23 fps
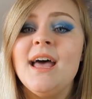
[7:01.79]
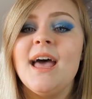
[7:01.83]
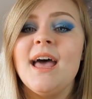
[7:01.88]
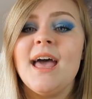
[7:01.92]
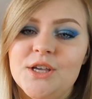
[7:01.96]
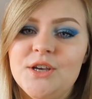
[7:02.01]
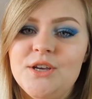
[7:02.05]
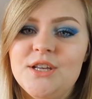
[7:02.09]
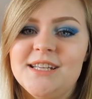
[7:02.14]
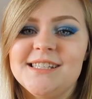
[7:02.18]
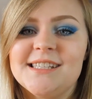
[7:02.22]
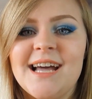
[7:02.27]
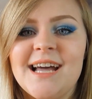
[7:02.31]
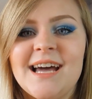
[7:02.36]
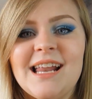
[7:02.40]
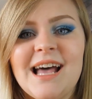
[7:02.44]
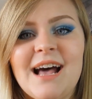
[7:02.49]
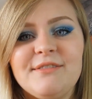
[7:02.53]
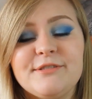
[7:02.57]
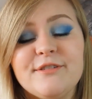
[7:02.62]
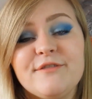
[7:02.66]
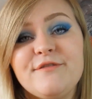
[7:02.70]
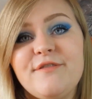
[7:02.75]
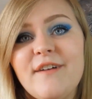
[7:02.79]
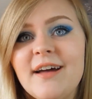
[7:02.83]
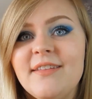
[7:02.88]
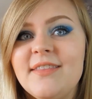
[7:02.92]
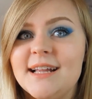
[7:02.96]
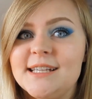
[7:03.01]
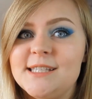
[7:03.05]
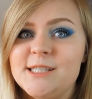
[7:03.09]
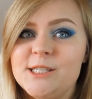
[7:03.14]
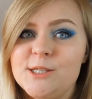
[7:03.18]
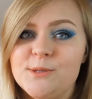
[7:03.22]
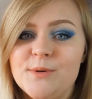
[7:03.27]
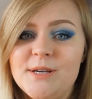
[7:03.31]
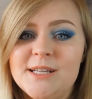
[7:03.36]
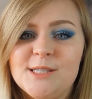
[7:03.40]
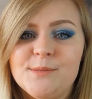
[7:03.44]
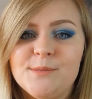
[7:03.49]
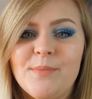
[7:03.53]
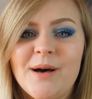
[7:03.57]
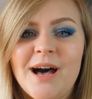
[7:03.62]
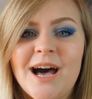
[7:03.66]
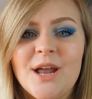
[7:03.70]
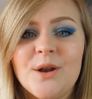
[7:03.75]
So you just kind of have to find that
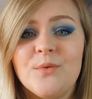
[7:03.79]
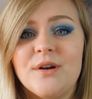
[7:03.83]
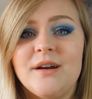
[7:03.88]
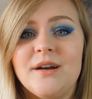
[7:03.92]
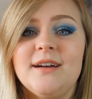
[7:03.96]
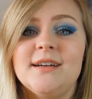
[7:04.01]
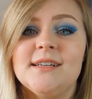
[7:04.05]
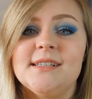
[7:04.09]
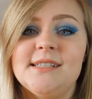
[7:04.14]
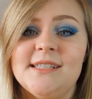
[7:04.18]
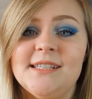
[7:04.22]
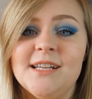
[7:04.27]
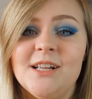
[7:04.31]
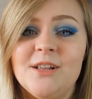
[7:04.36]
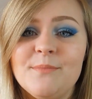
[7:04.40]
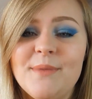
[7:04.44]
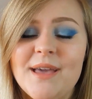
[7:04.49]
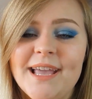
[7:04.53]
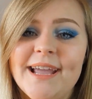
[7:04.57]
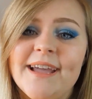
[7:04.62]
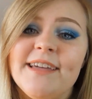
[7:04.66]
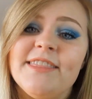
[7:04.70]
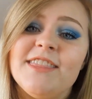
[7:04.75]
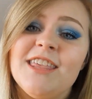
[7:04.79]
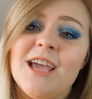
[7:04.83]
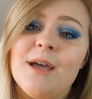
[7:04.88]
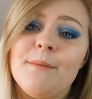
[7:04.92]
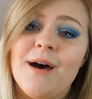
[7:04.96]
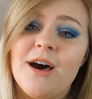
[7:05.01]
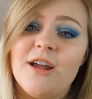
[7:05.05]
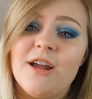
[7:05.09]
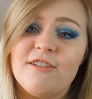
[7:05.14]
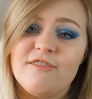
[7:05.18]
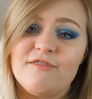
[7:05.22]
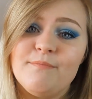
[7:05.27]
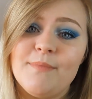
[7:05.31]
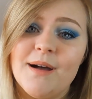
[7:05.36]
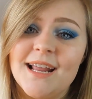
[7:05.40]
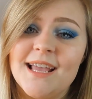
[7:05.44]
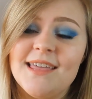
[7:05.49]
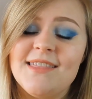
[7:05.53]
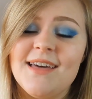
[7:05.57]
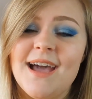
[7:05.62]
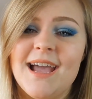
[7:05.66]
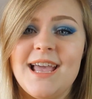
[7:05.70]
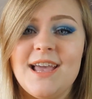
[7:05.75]
sweet spot where you're still making the amount of
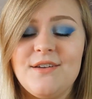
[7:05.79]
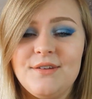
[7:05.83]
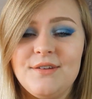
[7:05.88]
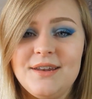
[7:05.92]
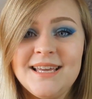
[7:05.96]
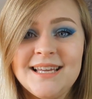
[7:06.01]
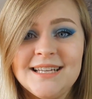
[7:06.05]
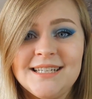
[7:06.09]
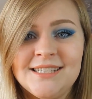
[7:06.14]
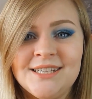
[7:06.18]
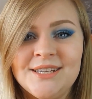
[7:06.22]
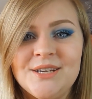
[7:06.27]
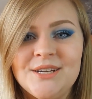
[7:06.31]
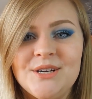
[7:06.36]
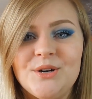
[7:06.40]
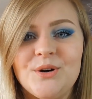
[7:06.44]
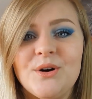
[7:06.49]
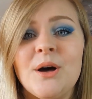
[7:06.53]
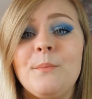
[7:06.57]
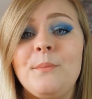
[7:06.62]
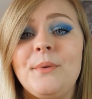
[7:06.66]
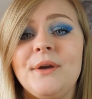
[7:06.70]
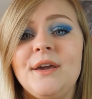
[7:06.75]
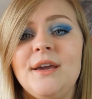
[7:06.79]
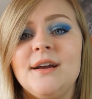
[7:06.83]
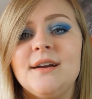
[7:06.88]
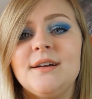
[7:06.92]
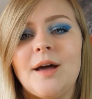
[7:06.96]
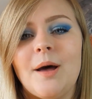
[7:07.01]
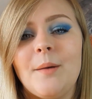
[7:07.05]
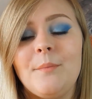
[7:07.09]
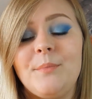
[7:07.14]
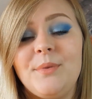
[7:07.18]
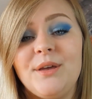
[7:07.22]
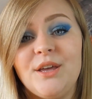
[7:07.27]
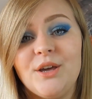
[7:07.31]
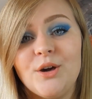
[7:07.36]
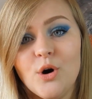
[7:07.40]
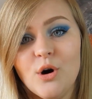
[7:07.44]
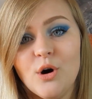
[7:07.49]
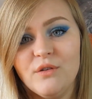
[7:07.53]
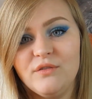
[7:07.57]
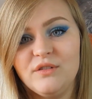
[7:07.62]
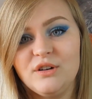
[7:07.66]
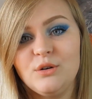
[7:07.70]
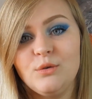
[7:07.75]
money that you need to, but you're not being
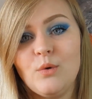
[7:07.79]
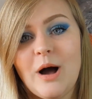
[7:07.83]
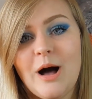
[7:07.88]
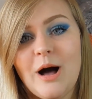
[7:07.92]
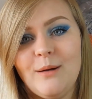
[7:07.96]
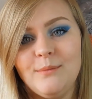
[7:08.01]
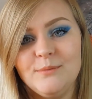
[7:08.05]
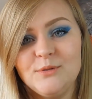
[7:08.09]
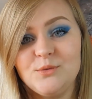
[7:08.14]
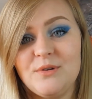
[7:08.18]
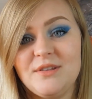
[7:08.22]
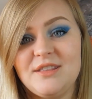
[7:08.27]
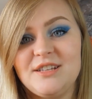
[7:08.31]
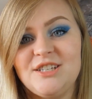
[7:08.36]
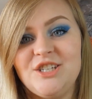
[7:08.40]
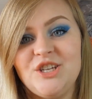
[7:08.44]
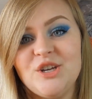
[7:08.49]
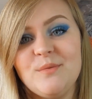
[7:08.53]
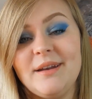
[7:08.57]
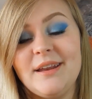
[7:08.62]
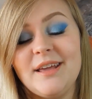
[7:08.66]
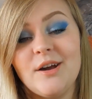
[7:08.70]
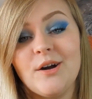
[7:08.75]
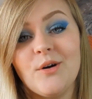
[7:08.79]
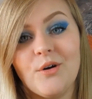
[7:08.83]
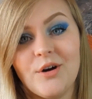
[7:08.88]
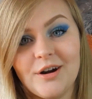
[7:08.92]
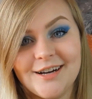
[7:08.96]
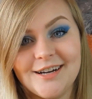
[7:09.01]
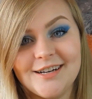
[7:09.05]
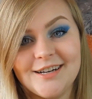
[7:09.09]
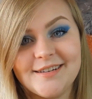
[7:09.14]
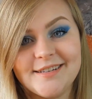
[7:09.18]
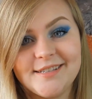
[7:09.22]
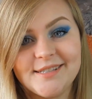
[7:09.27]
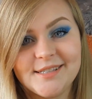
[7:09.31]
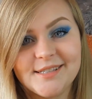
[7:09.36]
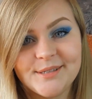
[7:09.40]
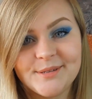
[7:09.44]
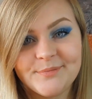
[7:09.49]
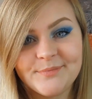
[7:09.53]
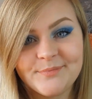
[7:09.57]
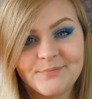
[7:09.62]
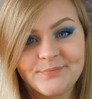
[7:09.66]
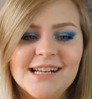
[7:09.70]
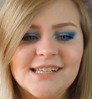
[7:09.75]
overwhelmed with too many orders.
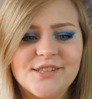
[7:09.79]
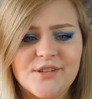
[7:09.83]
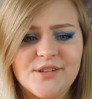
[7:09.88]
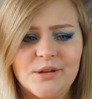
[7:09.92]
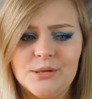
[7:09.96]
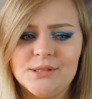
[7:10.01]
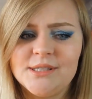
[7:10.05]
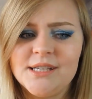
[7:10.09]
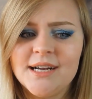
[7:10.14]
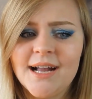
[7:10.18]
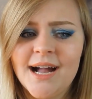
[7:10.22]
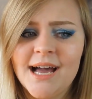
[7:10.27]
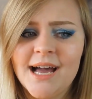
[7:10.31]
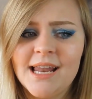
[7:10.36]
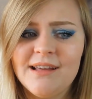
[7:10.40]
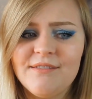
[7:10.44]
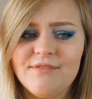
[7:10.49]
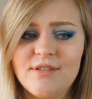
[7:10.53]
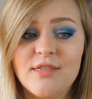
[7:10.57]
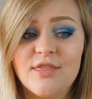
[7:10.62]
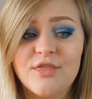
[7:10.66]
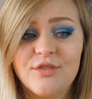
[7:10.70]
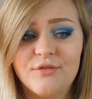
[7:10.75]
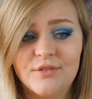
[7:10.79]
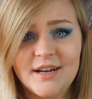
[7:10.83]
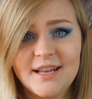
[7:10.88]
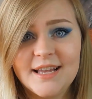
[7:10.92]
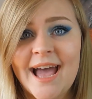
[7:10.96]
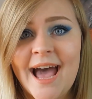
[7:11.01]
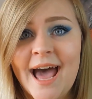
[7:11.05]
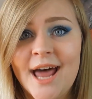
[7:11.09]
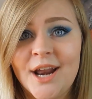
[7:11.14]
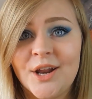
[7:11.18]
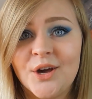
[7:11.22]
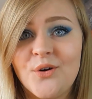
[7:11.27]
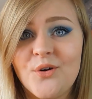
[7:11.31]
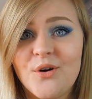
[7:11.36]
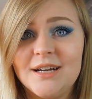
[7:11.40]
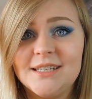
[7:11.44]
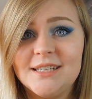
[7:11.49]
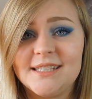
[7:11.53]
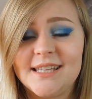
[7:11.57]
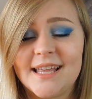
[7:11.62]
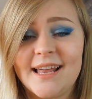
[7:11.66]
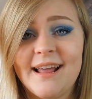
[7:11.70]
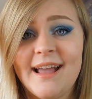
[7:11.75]
And those are kind of the 3
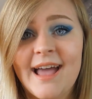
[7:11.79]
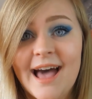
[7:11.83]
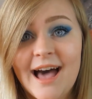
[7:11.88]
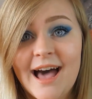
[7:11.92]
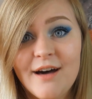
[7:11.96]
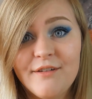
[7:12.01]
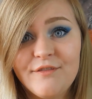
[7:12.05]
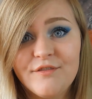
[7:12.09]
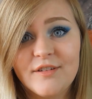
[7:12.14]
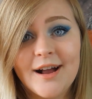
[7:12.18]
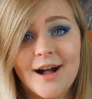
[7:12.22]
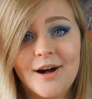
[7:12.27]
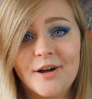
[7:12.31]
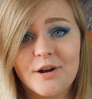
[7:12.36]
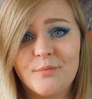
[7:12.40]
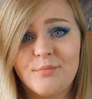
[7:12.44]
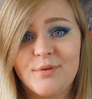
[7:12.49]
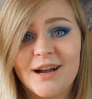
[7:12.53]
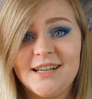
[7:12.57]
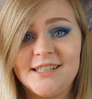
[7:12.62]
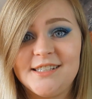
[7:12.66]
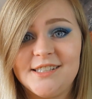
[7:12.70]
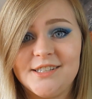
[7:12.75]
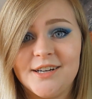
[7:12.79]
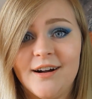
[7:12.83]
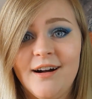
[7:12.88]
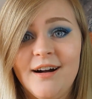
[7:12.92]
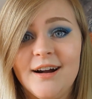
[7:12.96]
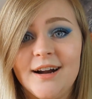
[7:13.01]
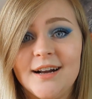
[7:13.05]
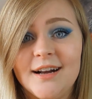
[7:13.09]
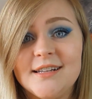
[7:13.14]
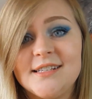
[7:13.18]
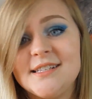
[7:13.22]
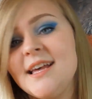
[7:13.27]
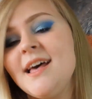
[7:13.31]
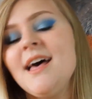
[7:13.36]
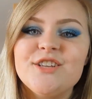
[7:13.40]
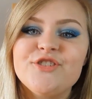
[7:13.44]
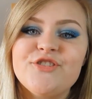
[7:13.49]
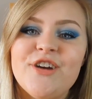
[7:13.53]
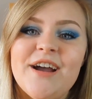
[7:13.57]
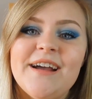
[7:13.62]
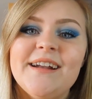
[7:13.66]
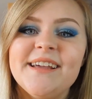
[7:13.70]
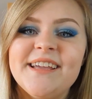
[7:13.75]
categories that I have for how to price your art. I
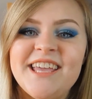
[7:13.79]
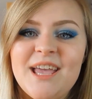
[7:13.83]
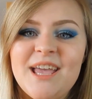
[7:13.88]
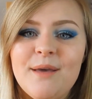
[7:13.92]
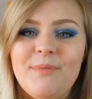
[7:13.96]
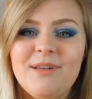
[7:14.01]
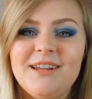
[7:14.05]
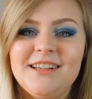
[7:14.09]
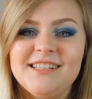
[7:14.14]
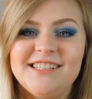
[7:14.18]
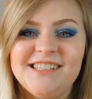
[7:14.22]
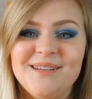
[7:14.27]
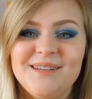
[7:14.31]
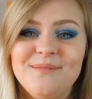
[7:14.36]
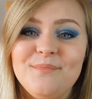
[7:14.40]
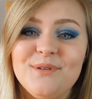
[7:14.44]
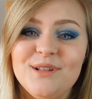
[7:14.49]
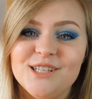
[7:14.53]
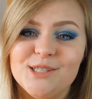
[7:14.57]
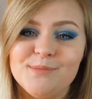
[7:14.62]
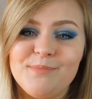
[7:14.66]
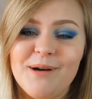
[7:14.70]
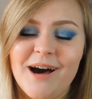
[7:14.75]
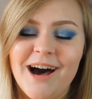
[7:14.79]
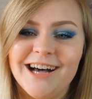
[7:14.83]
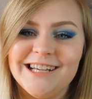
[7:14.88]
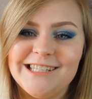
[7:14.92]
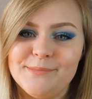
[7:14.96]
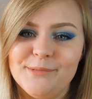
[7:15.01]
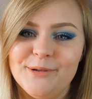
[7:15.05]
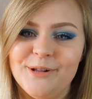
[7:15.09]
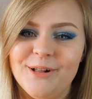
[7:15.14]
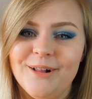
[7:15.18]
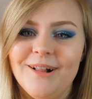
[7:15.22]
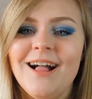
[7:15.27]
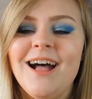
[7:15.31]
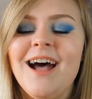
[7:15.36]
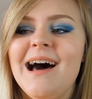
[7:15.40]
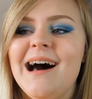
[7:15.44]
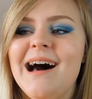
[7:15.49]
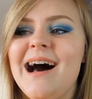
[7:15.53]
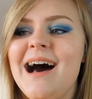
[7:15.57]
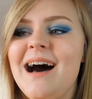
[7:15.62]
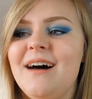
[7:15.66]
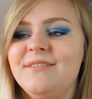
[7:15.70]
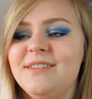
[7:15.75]
try to keep it as simple as possible.
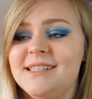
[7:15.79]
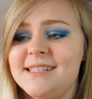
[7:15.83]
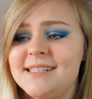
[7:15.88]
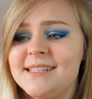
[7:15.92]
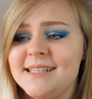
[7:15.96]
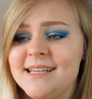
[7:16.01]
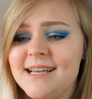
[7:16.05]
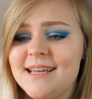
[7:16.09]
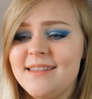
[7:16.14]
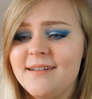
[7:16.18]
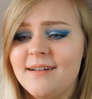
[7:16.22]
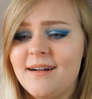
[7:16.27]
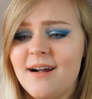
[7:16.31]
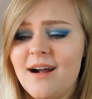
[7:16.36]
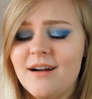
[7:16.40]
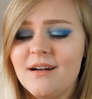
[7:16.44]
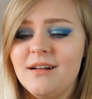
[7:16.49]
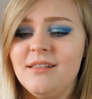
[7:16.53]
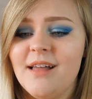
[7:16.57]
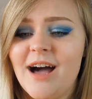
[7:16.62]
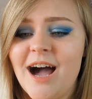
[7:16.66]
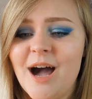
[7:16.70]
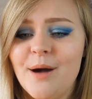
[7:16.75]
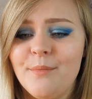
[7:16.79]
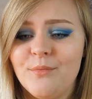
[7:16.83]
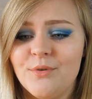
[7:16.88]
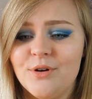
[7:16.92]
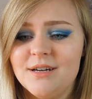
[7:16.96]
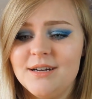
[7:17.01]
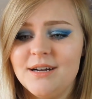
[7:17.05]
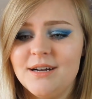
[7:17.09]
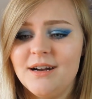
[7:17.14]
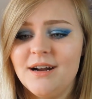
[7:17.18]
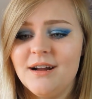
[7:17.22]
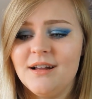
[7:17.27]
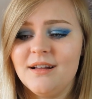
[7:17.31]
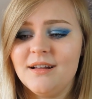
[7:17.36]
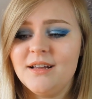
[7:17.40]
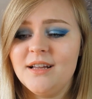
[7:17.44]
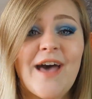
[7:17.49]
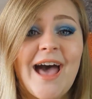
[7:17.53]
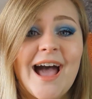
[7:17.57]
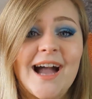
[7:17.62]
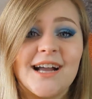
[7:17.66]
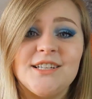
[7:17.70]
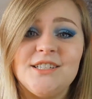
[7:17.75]
Obviously, there are a lot more
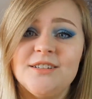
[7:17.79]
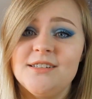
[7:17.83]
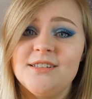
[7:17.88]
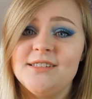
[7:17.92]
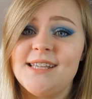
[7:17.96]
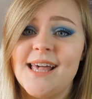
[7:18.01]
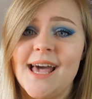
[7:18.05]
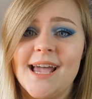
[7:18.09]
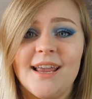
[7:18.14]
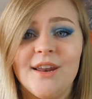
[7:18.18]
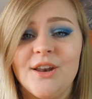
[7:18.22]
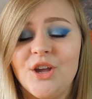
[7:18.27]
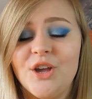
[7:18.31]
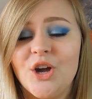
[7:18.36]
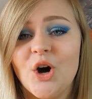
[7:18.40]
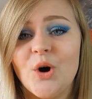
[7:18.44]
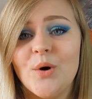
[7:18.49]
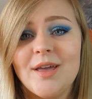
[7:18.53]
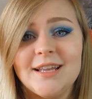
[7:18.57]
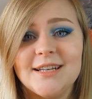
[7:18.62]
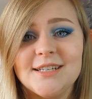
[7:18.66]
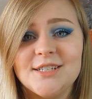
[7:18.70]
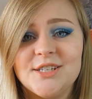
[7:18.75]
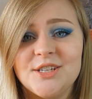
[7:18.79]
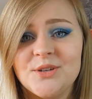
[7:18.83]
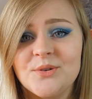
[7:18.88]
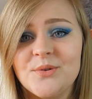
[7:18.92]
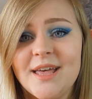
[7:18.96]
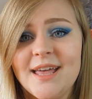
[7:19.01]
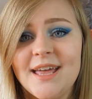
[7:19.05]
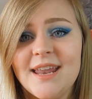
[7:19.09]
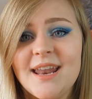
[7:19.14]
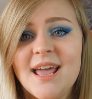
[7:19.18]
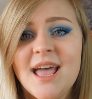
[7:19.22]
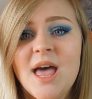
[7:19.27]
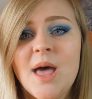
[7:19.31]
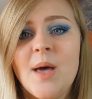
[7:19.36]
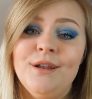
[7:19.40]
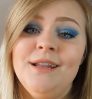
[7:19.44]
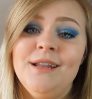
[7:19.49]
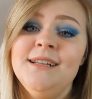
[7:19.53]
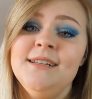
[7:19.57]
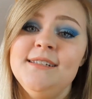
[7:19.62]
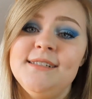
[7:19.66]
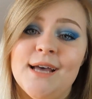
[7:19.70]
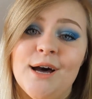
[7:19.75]
factors that can go into it.
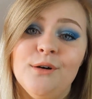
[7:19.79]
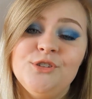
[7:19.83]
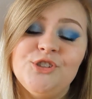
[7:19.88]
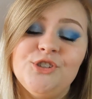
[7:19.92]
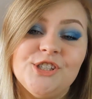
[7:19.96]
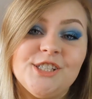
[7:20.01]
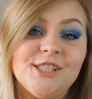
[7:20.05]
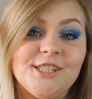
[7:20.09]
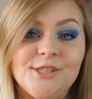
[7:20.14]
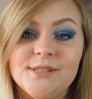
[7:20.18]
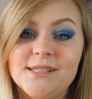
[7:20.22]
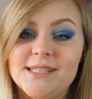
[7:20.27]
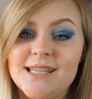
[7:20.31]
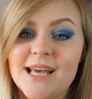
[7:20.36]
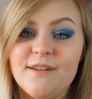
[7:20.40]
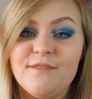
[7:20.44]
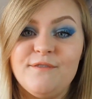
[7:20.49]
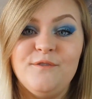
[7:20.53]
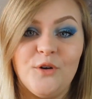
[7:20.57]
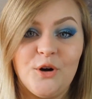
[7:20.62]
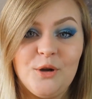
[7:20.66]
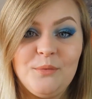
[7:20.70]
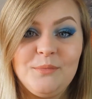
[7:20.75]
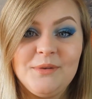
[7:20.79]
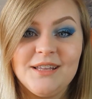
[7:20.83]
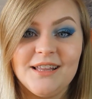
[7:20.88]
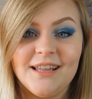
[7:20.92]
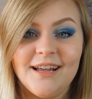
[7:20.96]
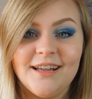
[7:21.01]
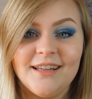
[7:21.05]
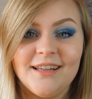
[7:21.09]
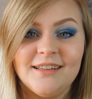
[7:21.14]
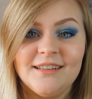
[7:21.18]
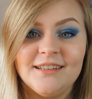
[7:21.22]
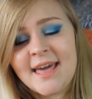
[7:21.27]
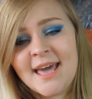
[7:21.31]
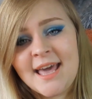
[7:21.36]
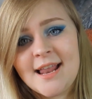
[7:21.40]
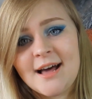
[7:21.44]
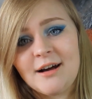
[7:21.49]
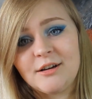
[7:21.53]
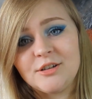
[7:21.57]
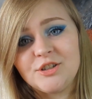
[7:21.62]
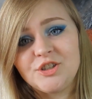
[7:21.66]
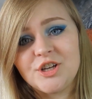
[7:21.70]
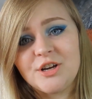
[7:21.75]
When in doubt, just use that formula. I
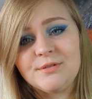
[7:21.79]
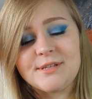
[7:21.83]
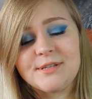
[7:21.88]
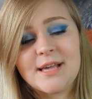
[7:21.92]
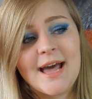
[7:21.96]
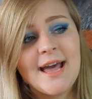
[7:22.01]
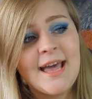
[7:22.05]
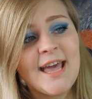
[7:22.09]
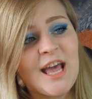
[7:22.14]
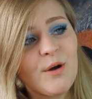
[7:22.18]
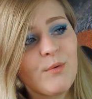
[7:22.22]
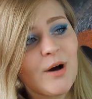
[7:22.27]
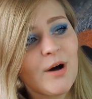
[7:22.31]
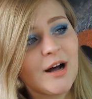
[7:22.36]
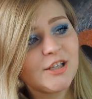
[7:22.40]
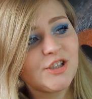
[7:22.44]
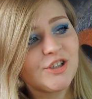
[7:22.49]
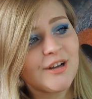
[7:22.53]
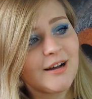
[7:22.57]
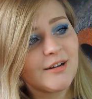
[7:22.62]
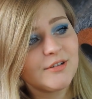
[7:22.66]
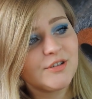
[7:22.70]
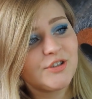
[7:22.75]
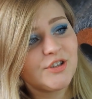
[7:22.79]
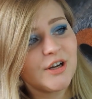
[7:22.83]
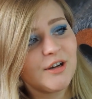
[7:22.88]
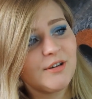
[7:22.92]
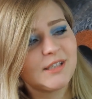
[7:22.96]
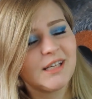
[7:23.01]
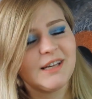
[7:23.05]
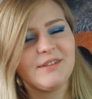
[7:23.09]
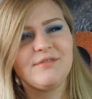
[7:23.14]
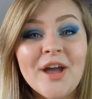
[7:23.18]
hate outros. I hate watching outros.